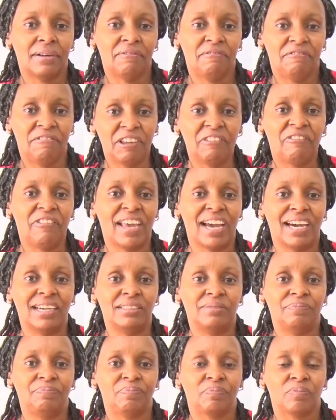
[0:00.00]
Vivian,
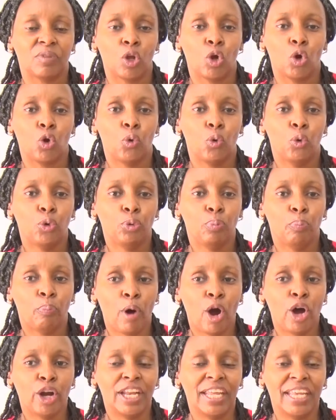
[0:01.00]
good
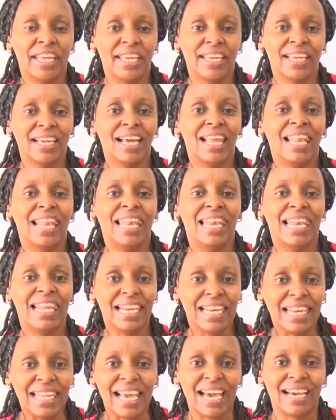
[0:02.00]
morning,
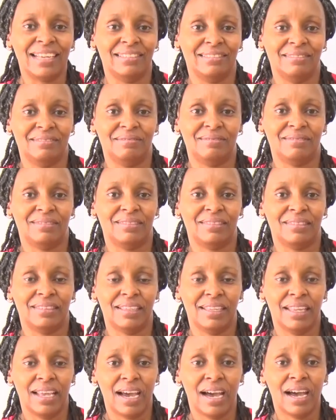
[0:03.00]
Lillian,
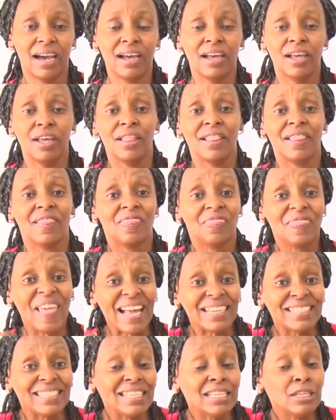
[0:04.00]
yeah?
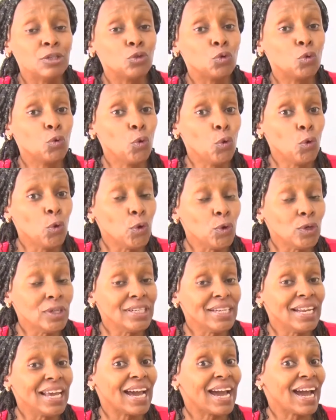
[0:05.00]
That is
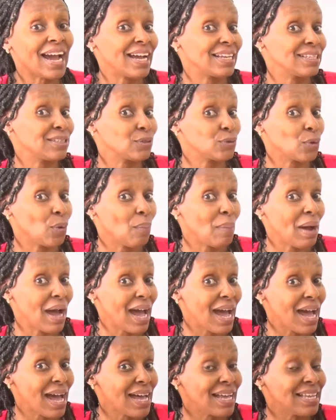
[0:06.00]
good
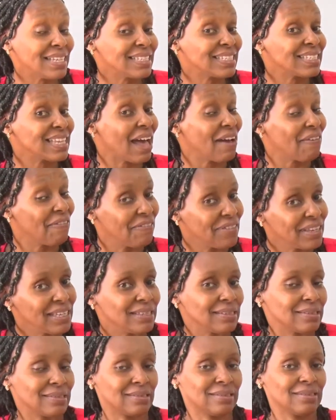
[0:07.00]
customer
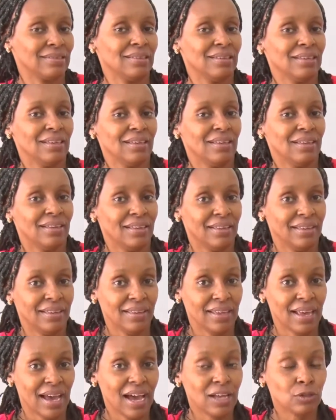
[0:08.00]
service,
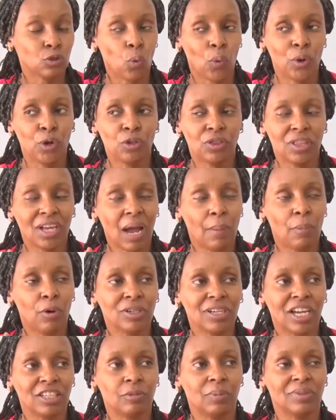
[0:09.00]
yeah? So when you think
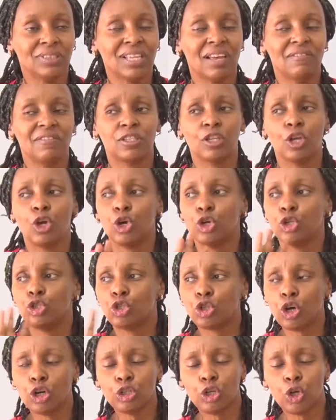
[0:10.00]
about customer service,
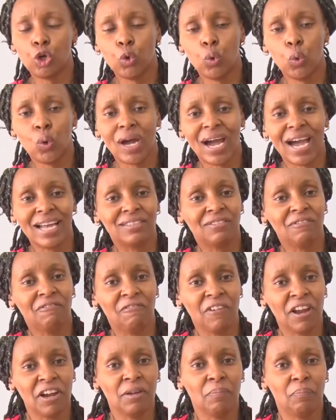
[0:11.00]
don't look at
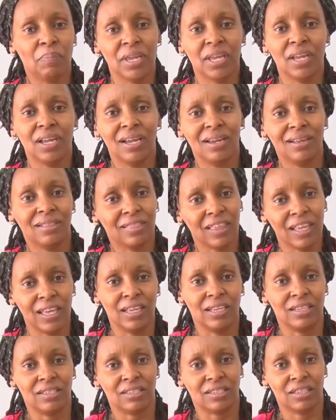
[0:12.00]
very big
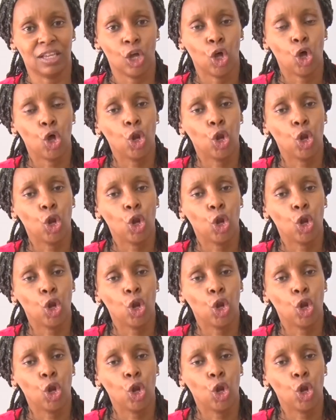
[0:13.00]
things.